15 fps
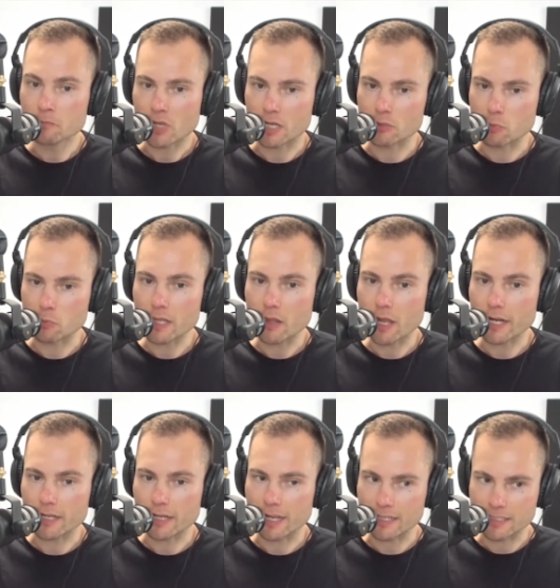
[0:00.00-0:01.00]
is we're
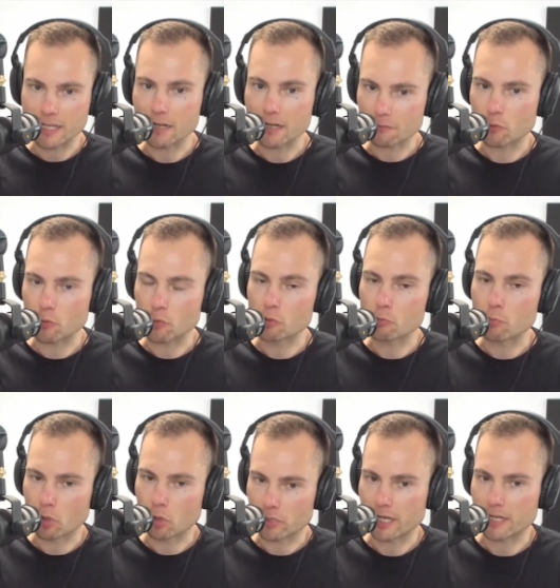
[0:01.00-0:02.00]
like a done for you
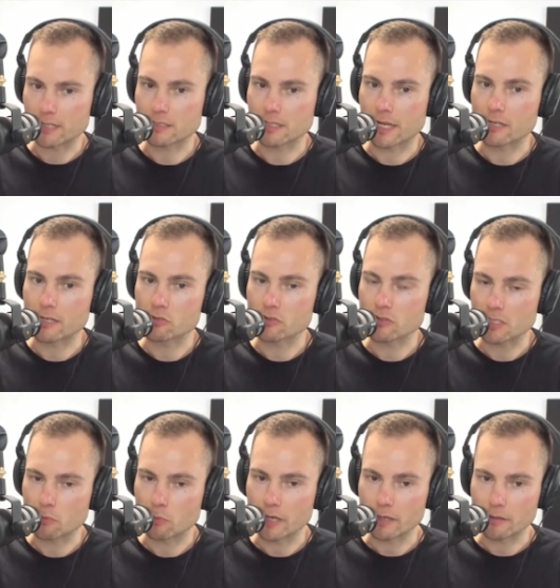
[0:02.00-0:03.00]
podcasting
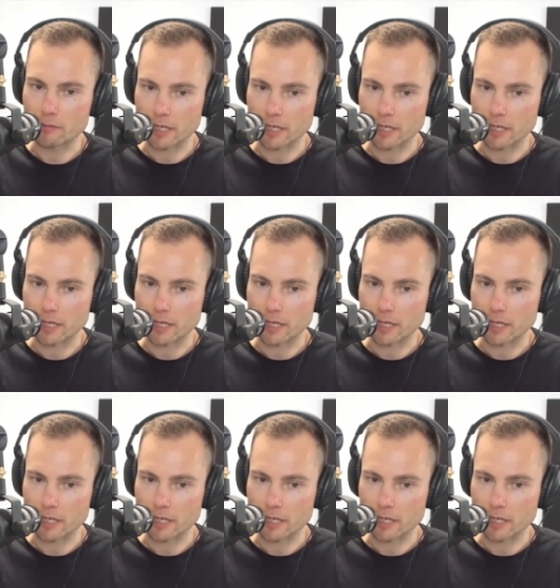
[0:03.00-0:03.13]
agency where